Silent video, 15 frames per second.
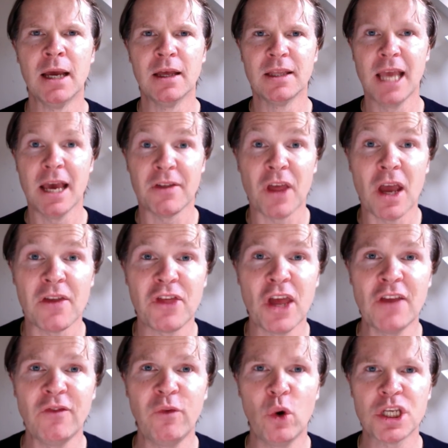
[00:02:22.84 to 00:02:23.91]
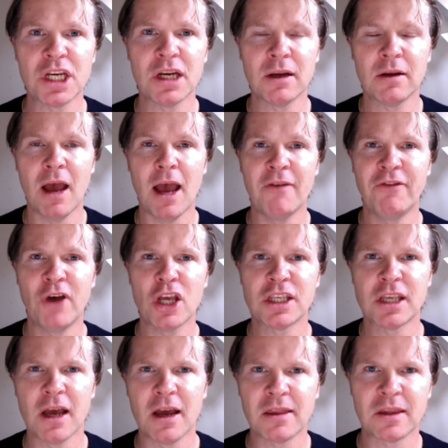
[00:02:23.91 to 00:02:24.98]
Yeah, thanks for watching, folks.
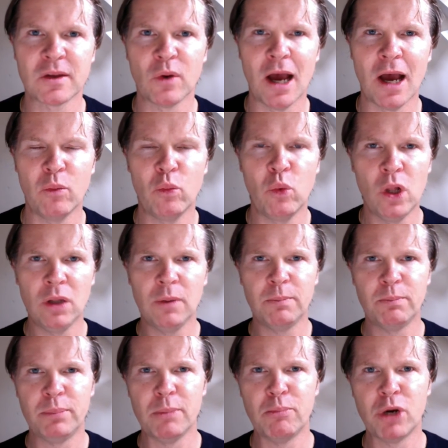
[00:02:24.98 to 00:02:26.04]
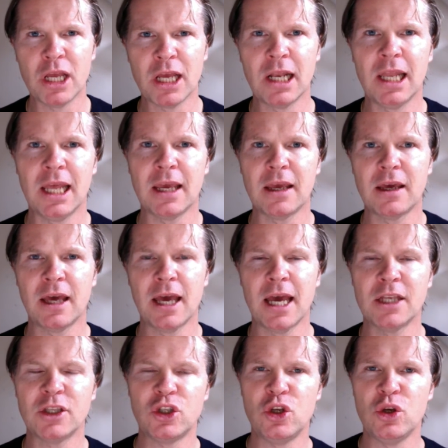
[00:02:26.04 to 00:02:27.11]
I will be putting a link
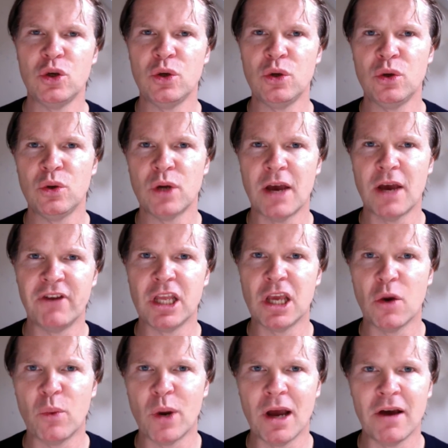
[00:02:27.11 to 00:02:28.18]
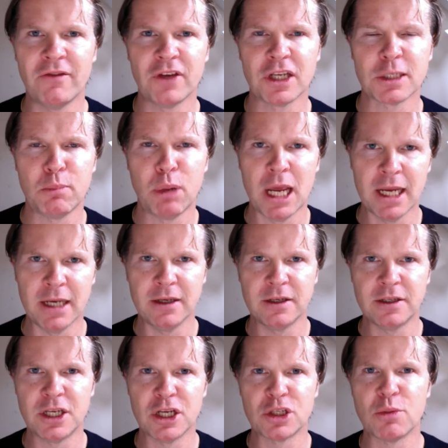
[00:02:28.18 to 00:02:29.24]
to a video where I've explained
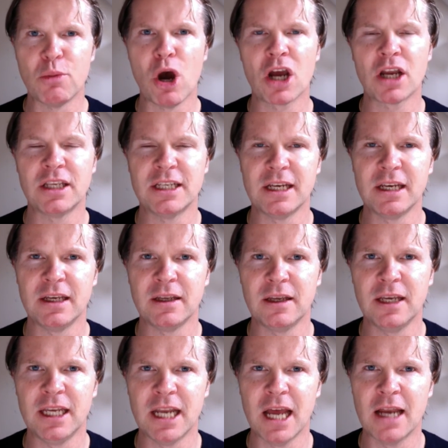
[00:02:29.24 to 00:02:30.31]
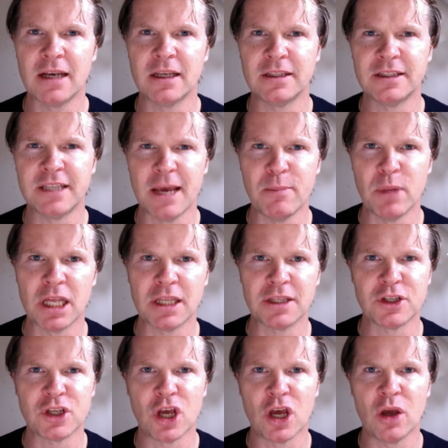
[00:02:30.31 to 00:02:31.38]
digital marketing in under 10
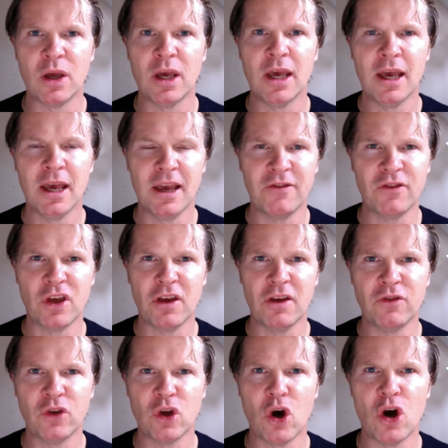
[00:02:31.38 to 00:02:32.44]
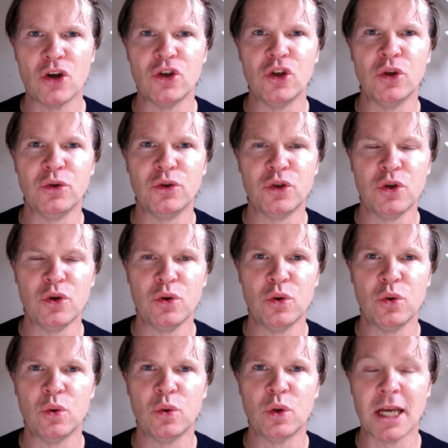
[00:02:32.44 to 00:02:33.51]
minutes. So if you are new
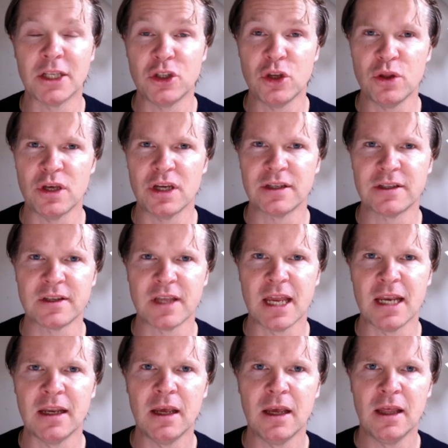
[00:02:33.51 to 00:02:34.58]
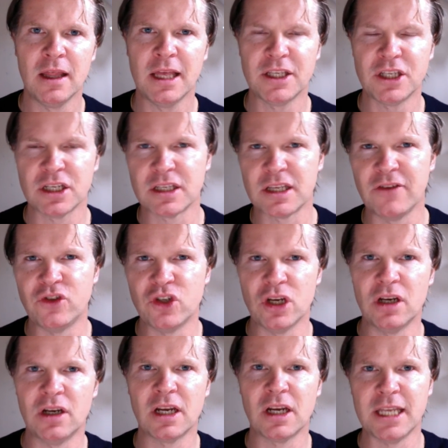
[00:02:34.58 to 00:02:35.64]
to this, then it just gives you
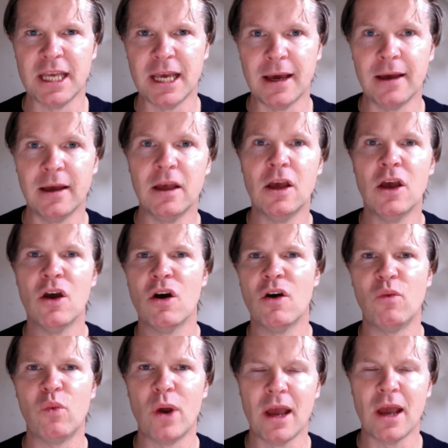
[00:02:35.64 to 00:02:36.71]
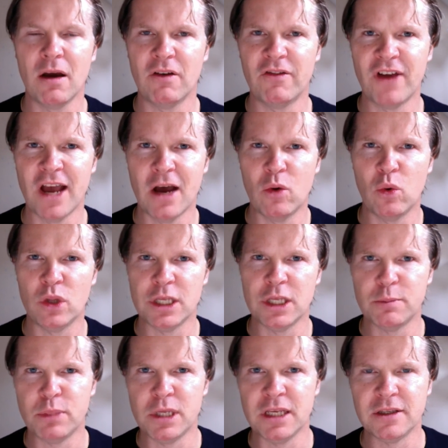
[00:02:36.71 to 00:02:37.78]
an idea of how all these
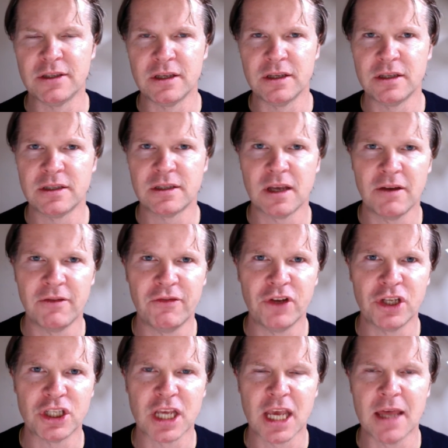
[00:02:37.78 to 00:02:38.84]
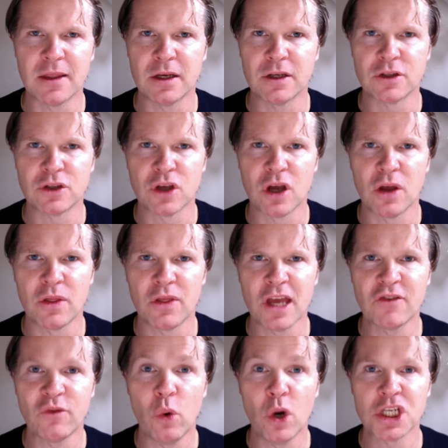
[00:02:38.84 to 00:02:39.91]
pieces fit together. So
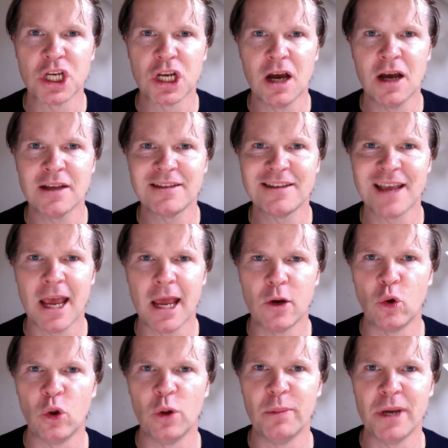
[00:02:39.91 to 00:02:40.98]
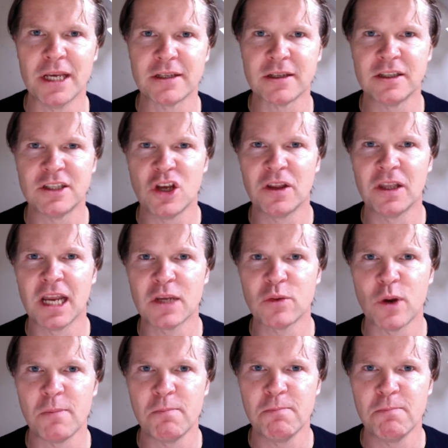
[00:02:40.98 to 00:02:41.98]
thanks for watching, guys, and all the best. See you on the next one.